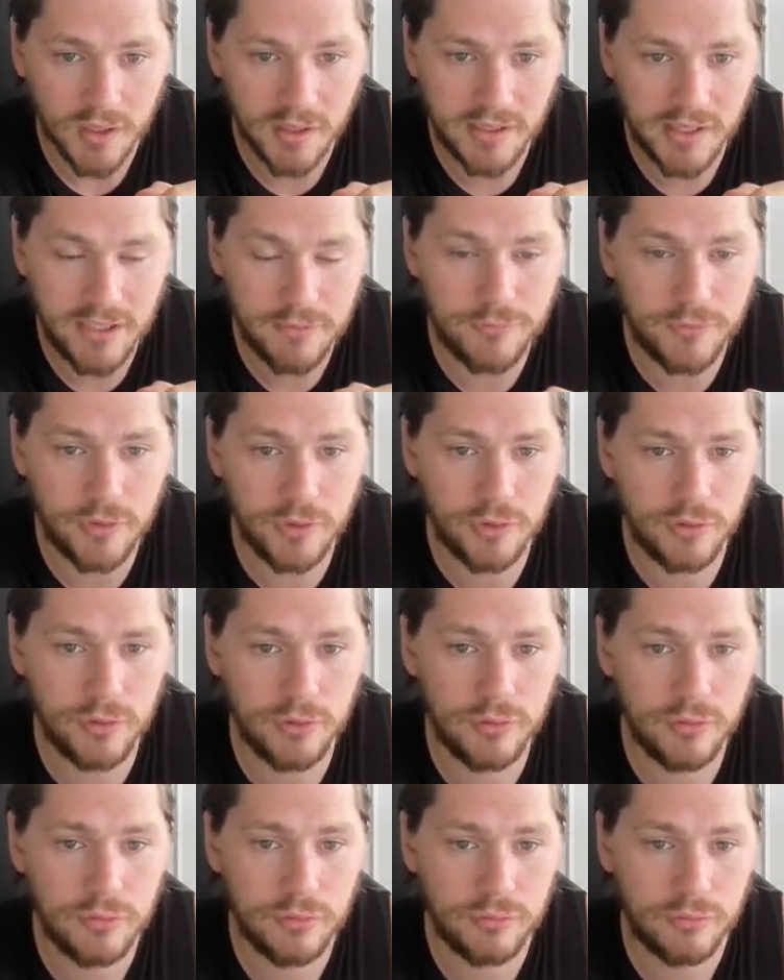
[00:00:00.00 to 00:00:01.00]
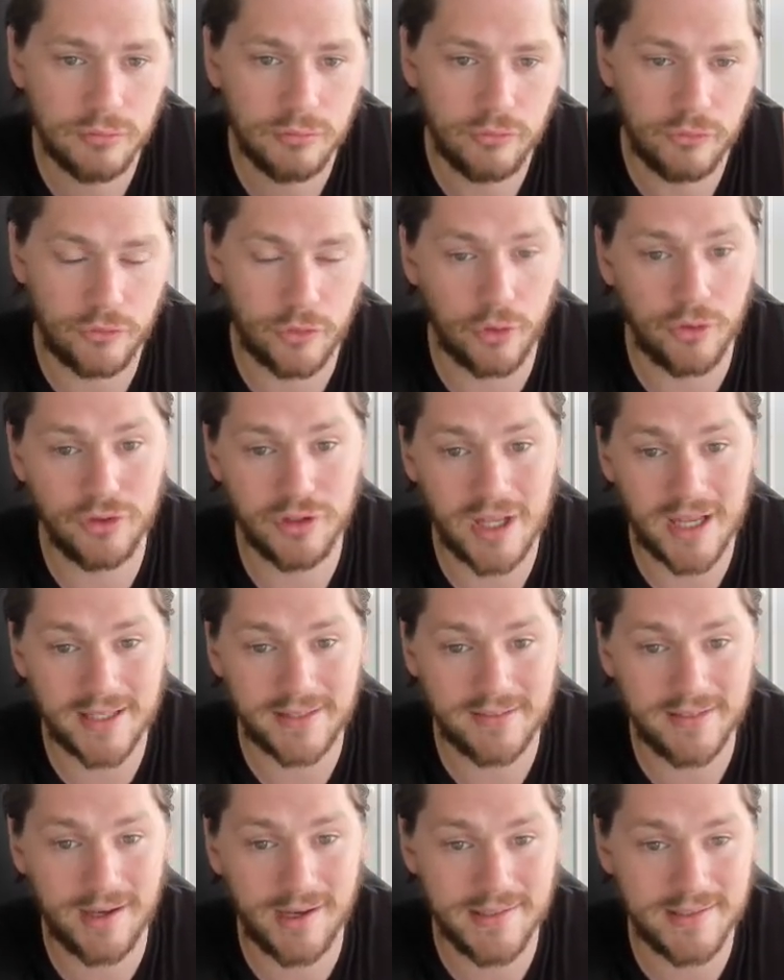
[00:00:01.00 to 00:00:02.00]
If you don't like
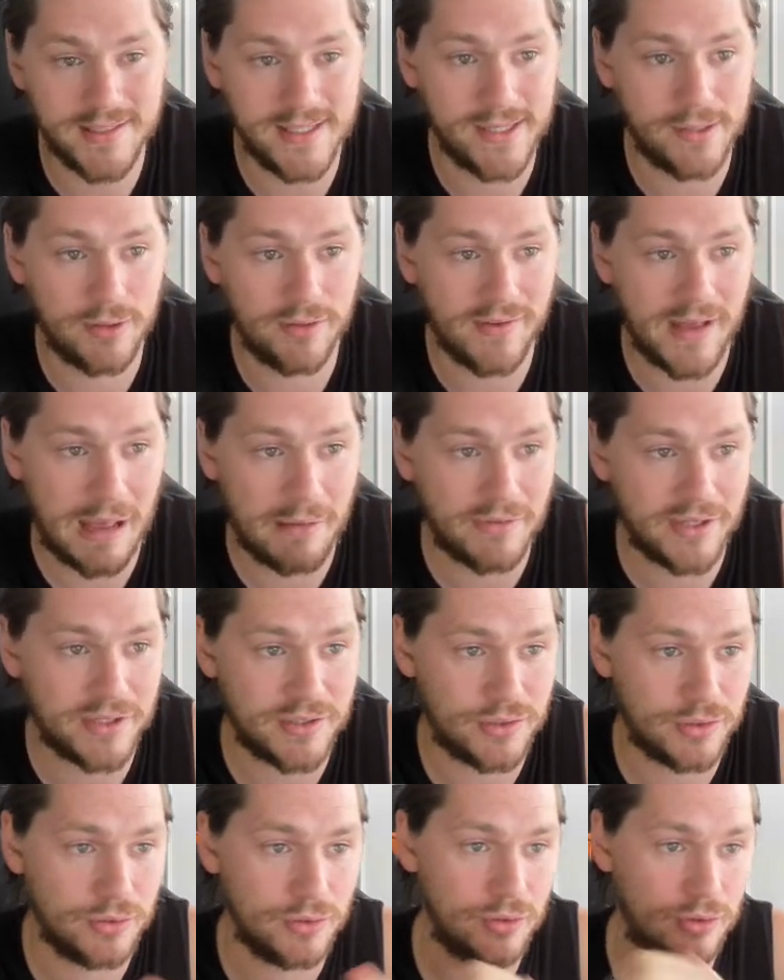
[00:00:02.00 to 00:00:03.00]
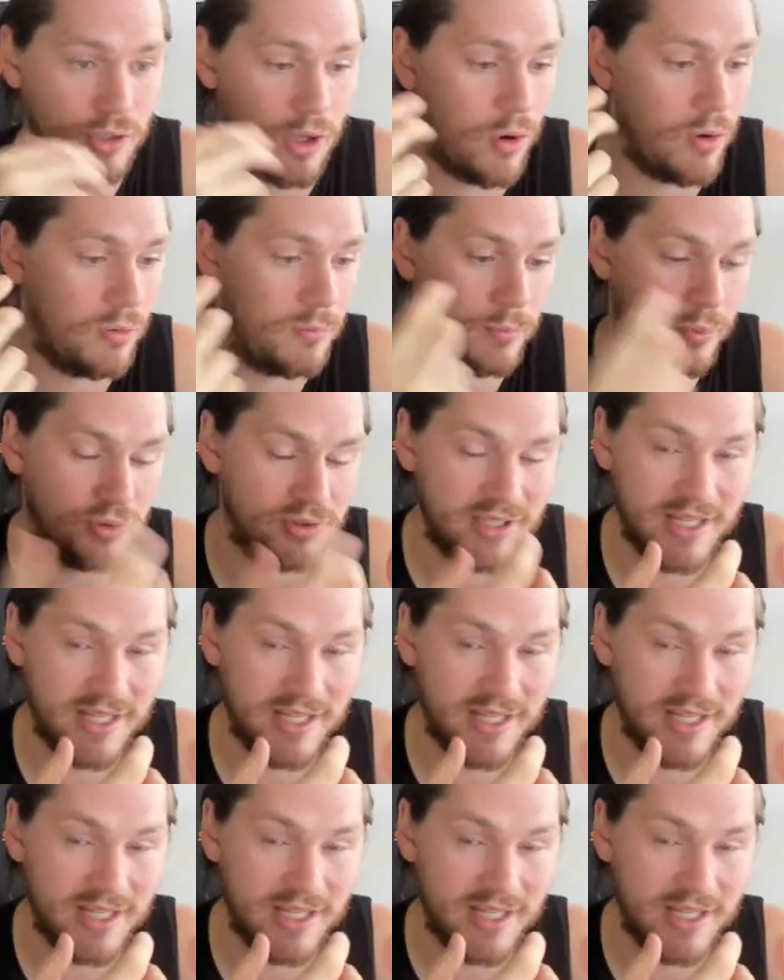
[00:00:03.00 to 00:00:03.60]
the idea of having to go and put